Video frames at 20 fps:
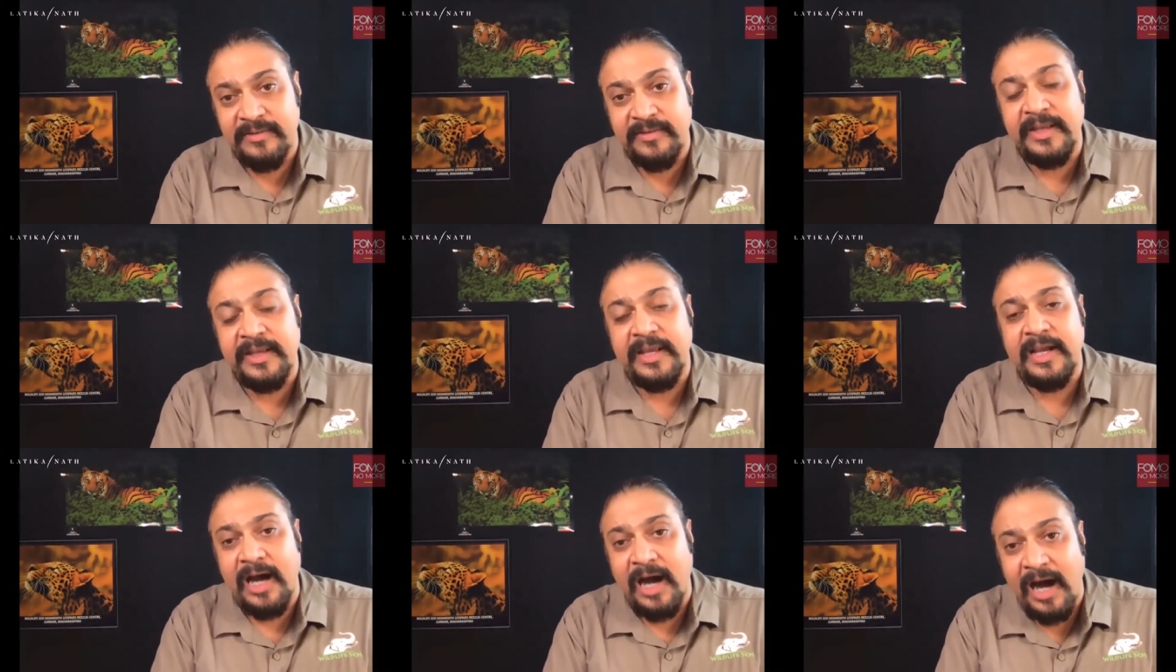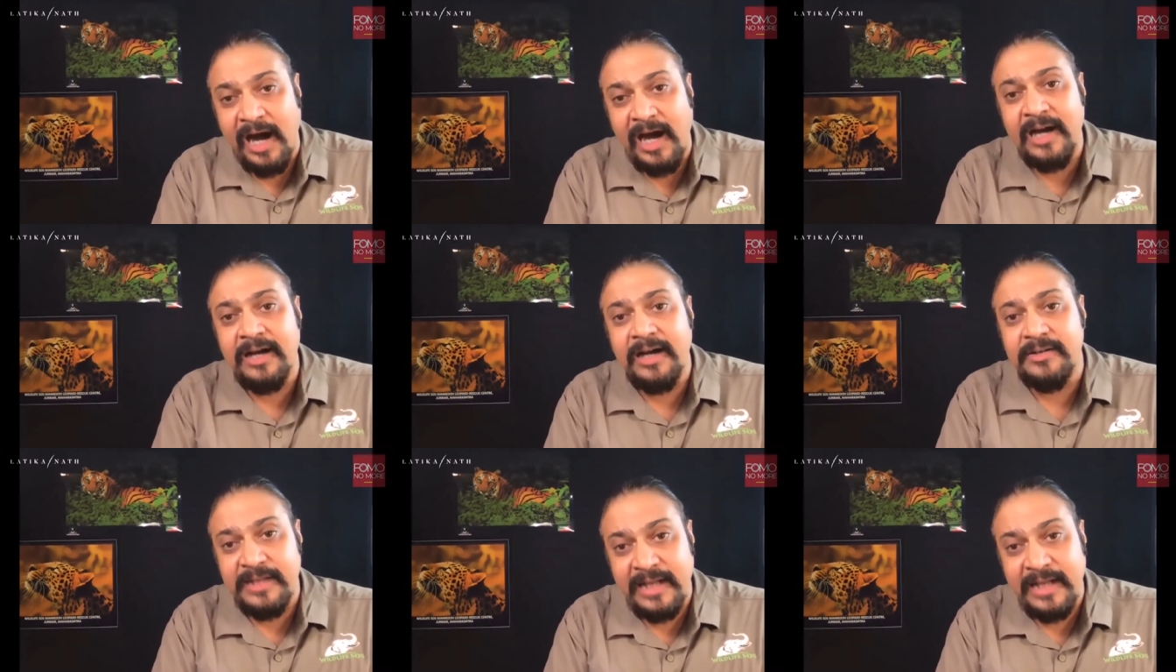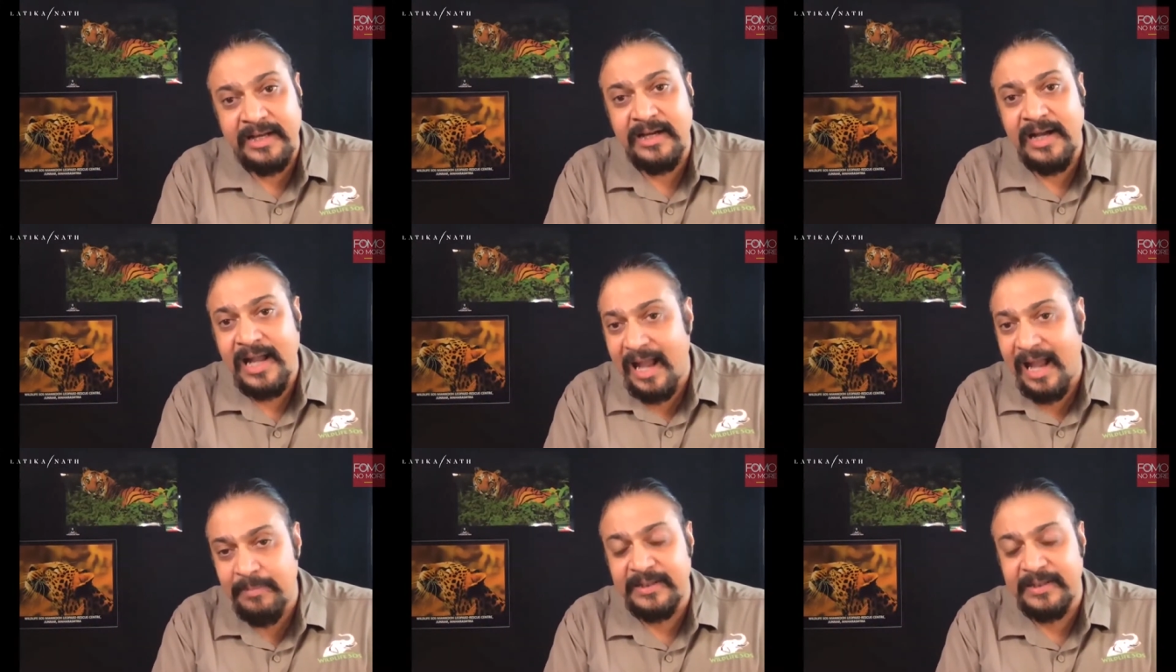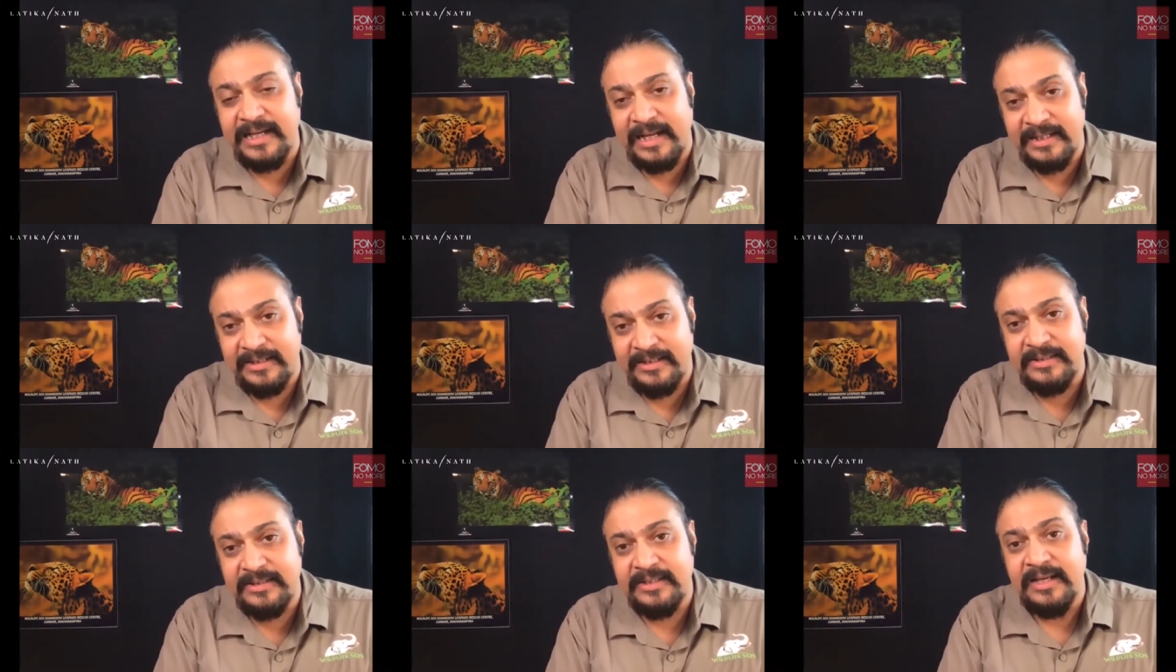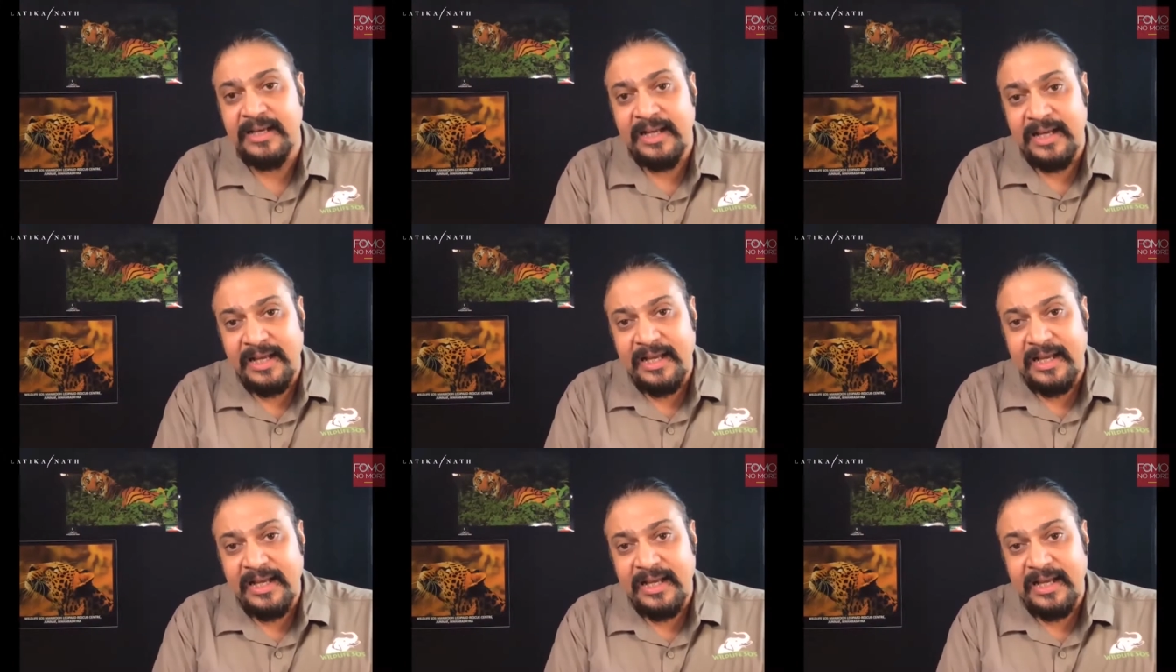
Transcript: They are tiger habitats,